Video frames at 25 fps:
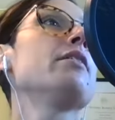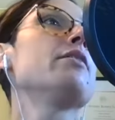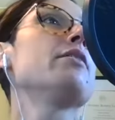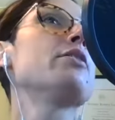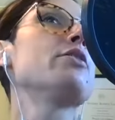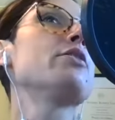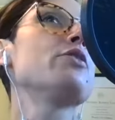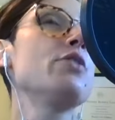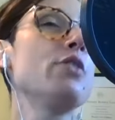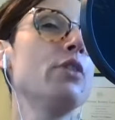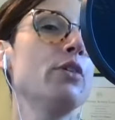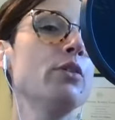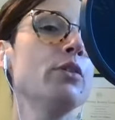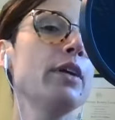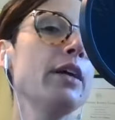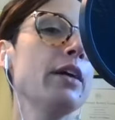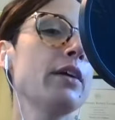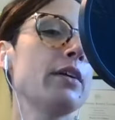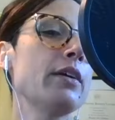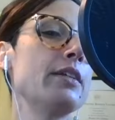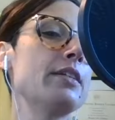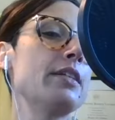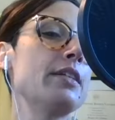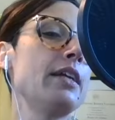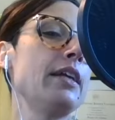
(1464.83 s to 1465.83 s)
There's no
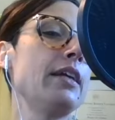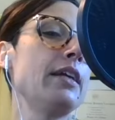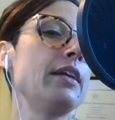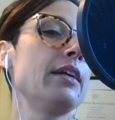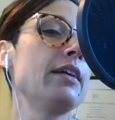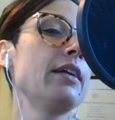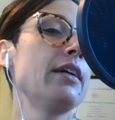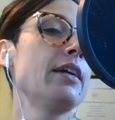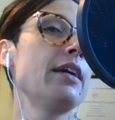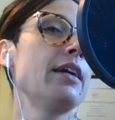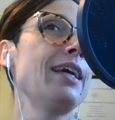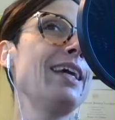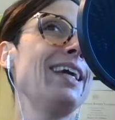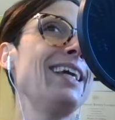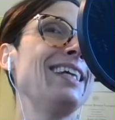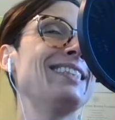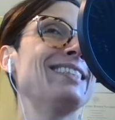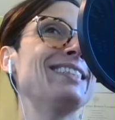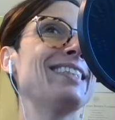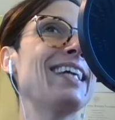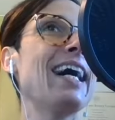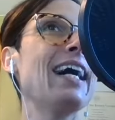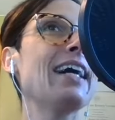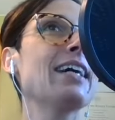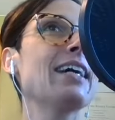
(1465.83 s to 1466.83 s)
guarantee
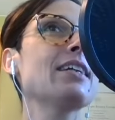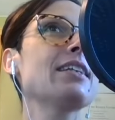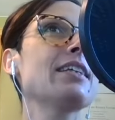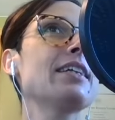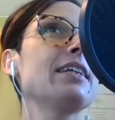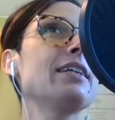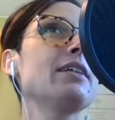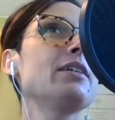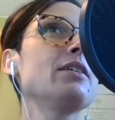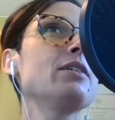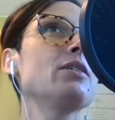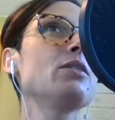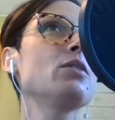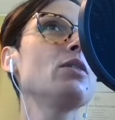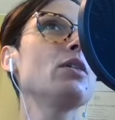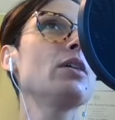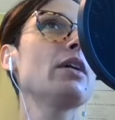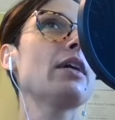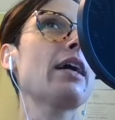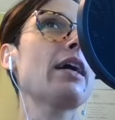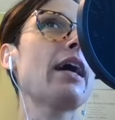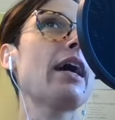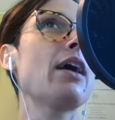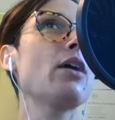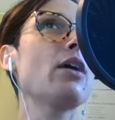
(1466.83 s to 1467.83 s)
exactly
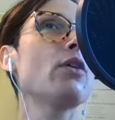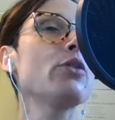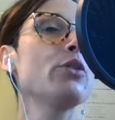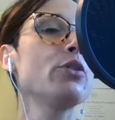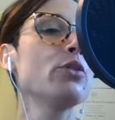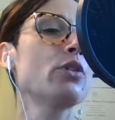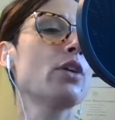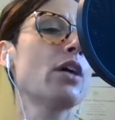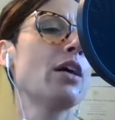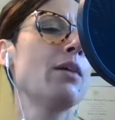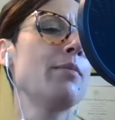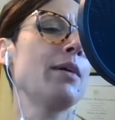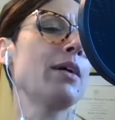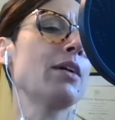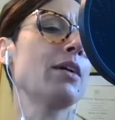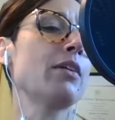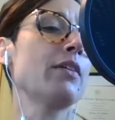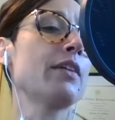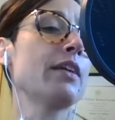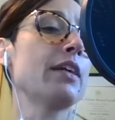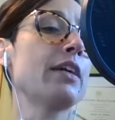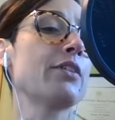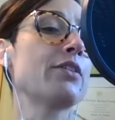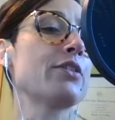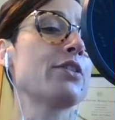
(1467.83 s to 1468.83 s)
how you'll come out on
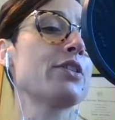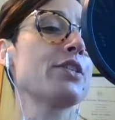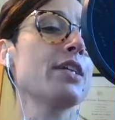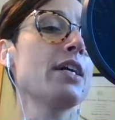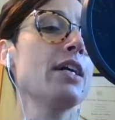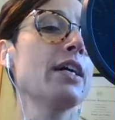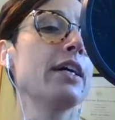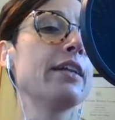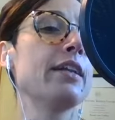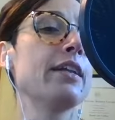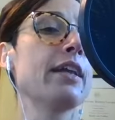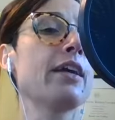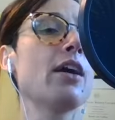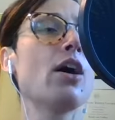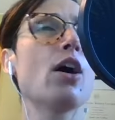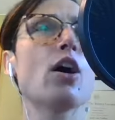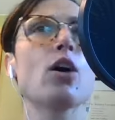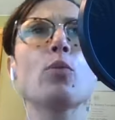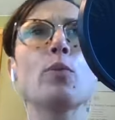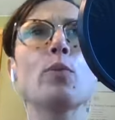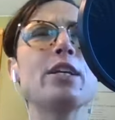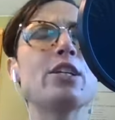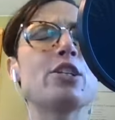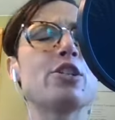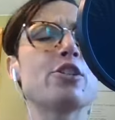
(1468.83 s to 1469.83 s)
the other side. Like, are
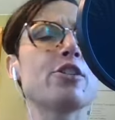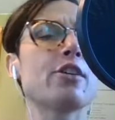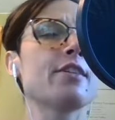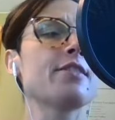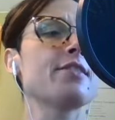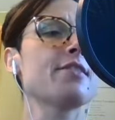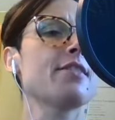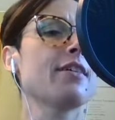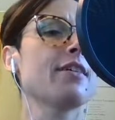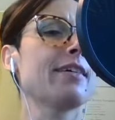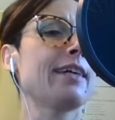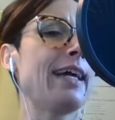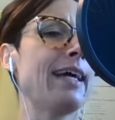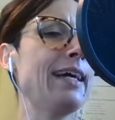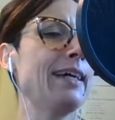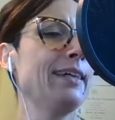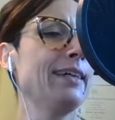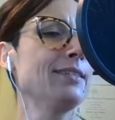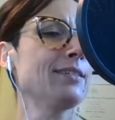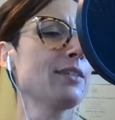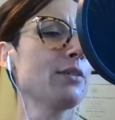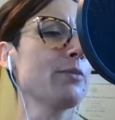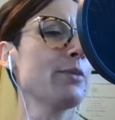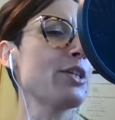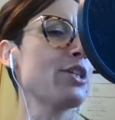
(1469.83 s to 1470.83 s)
we just our
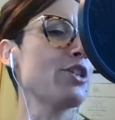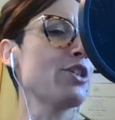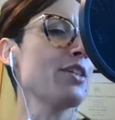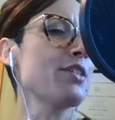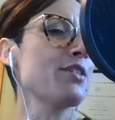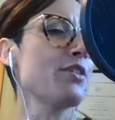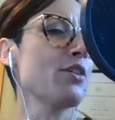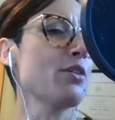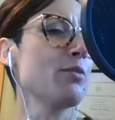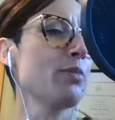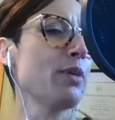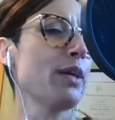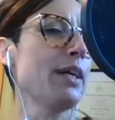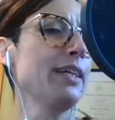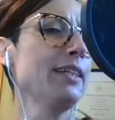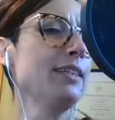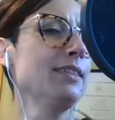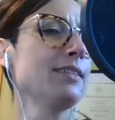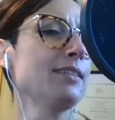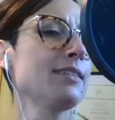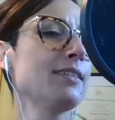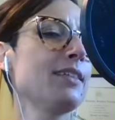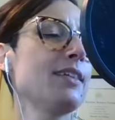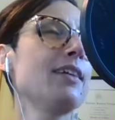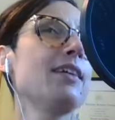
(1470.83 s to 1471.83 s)
heads? Are we just our
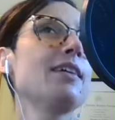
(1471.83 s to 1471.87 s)
brains?